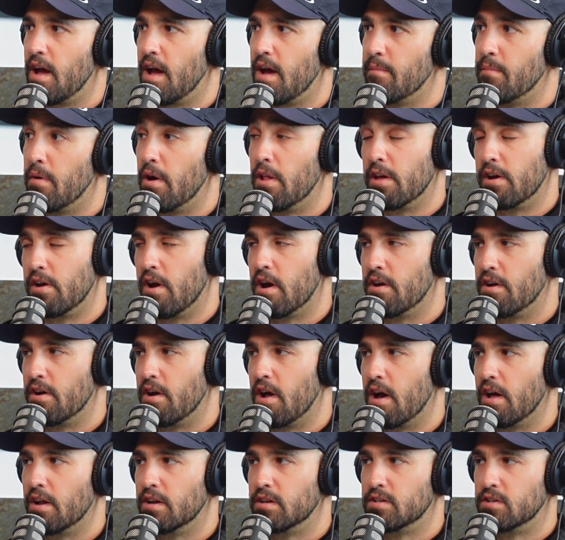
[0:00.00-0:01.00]
Polygon or
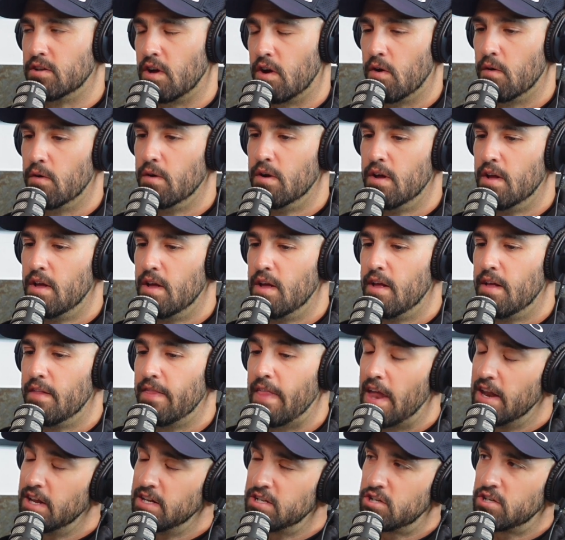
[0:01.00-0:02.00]
not. So
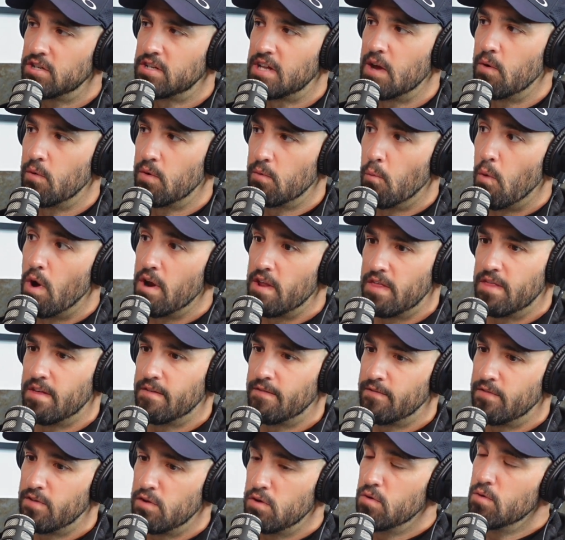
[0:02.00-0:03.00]
that is just like one of the
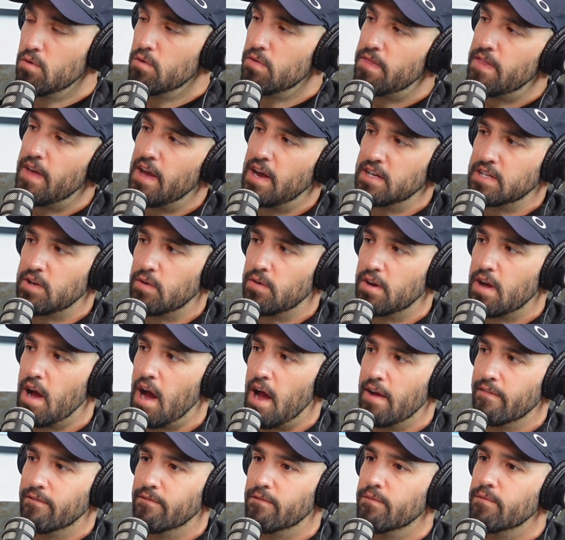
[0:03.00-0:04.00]
few things I would
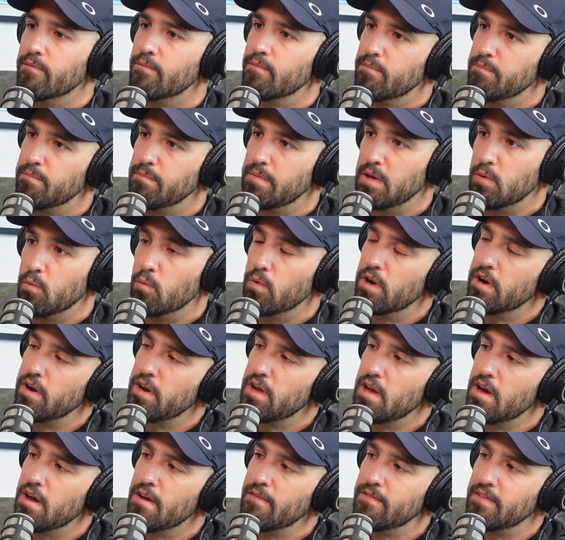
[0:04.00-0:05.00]
kind of be
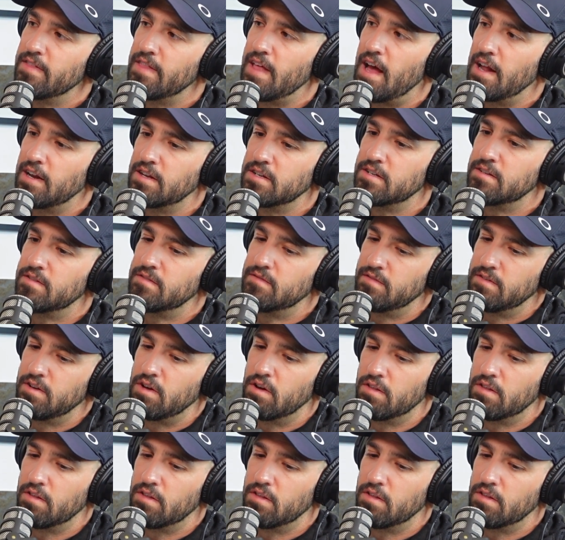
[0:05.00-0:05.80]
wary of, and that's, you